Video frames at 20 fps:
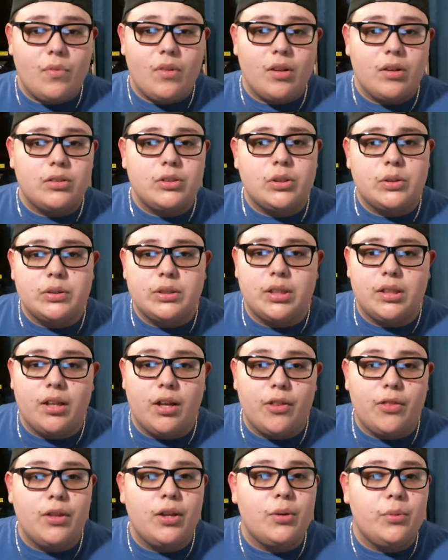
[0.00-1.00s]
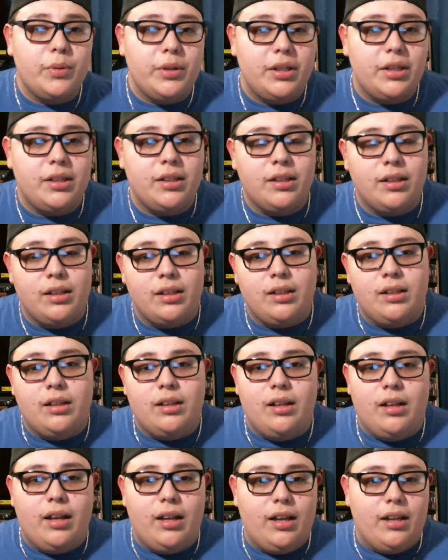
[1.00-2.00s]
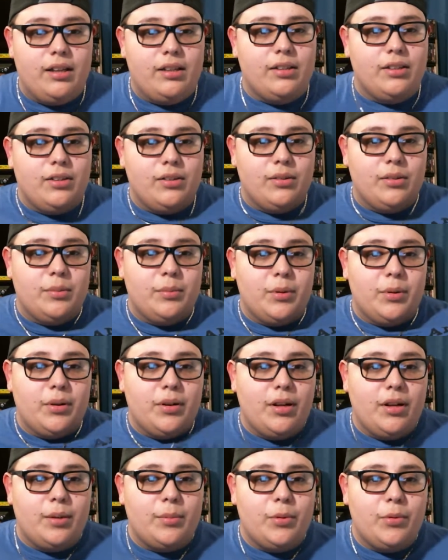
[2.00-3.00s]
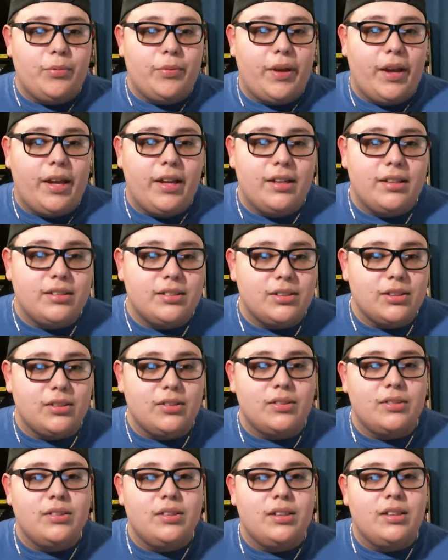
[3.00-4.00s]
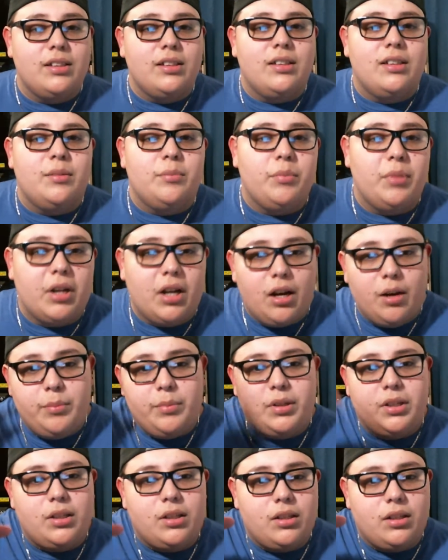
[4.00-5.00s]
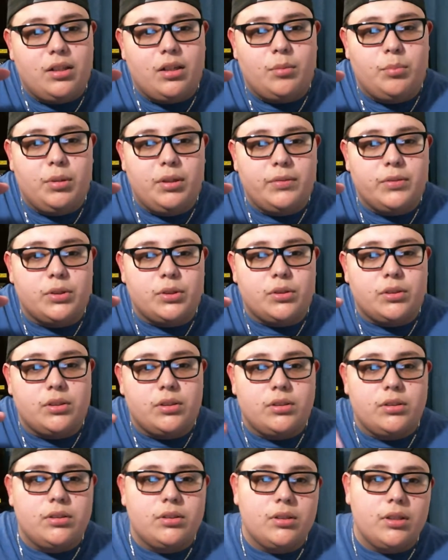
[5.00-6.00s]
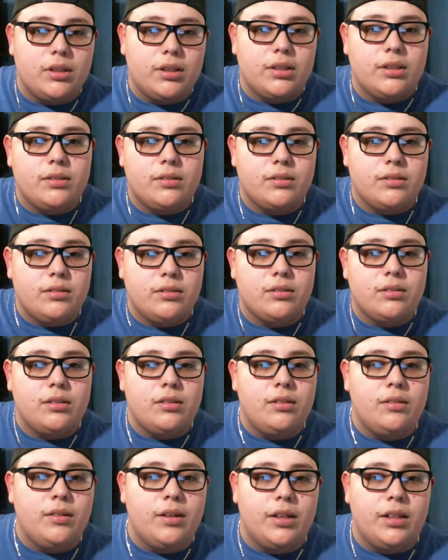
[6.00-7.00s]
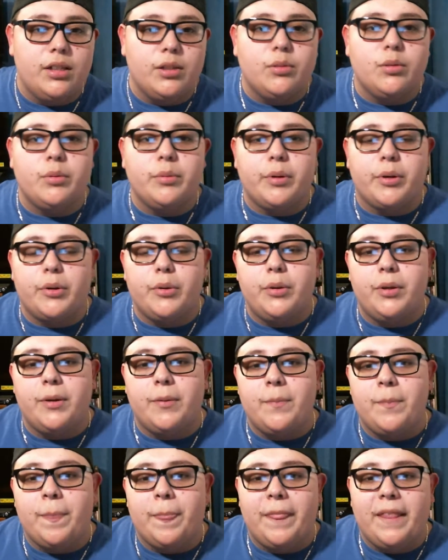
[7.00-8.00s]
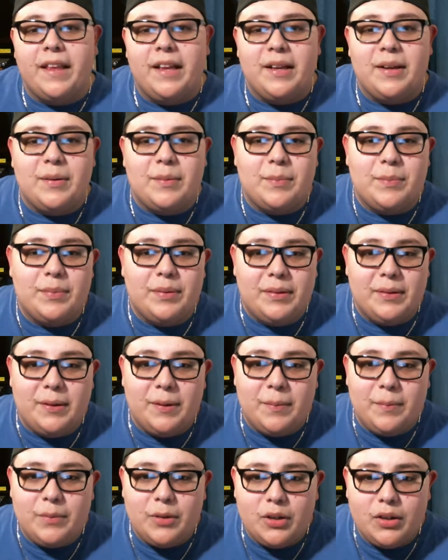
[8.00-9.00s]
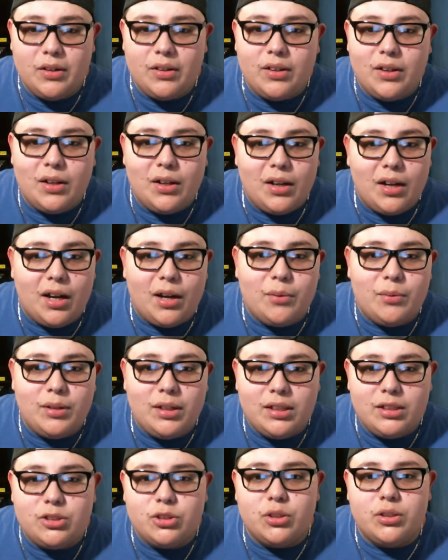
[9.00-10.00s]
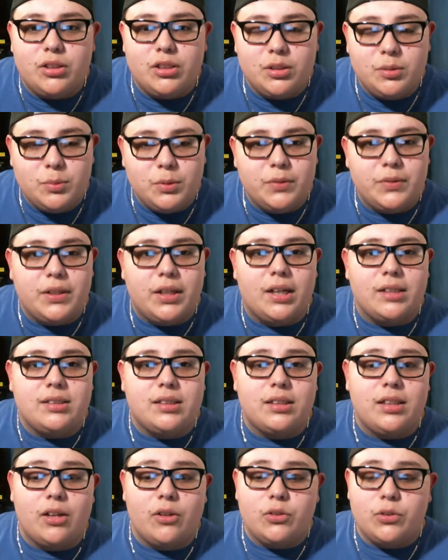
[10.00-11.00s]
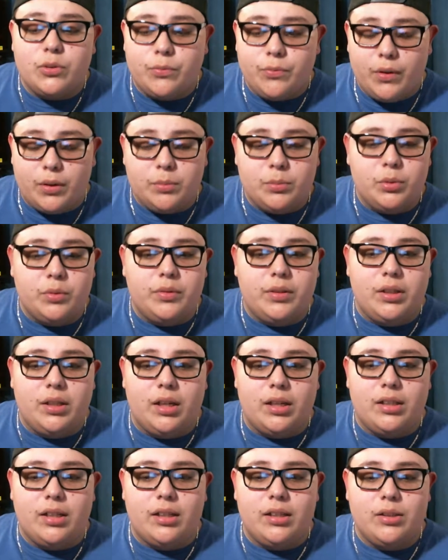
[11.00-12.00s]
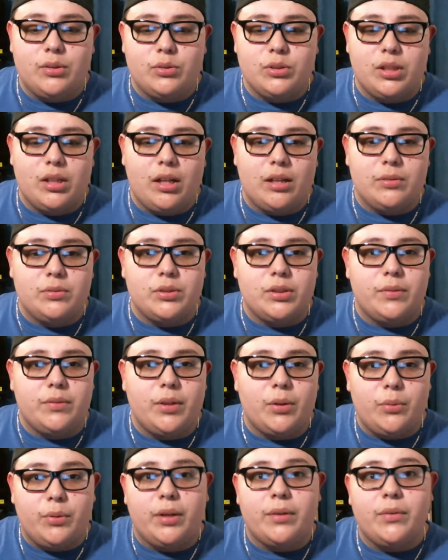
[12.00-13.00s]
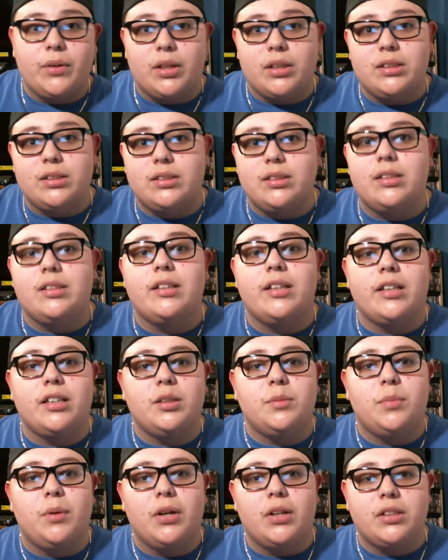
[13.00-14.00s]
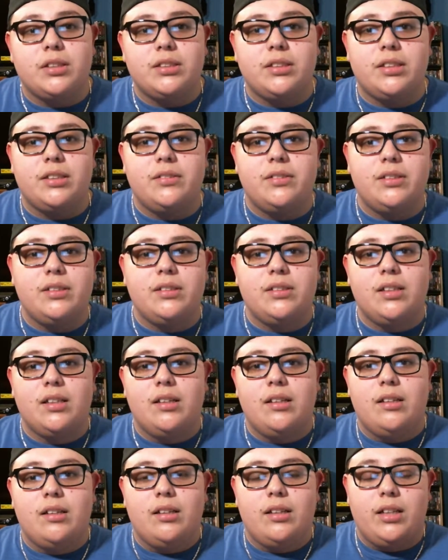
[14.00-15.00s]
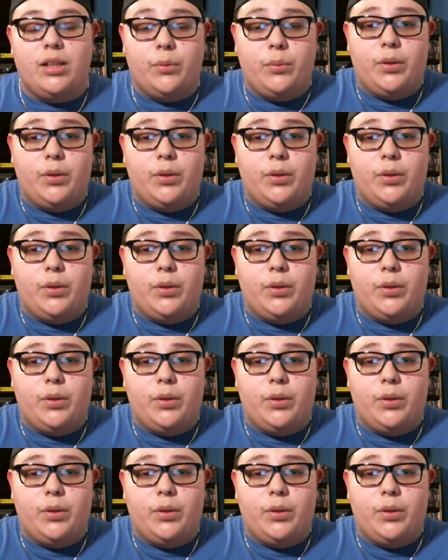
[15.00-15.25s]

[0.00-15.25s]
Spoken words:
So it was a thing we did, and I'm a fan. So becoming a oblivitor, all right, right here we're recruiting. But no, I really enjoyed this movie, guys. I thought it was a fun movie. I thought there was a lot of stuff that we never got to see in the Harry Potter series that we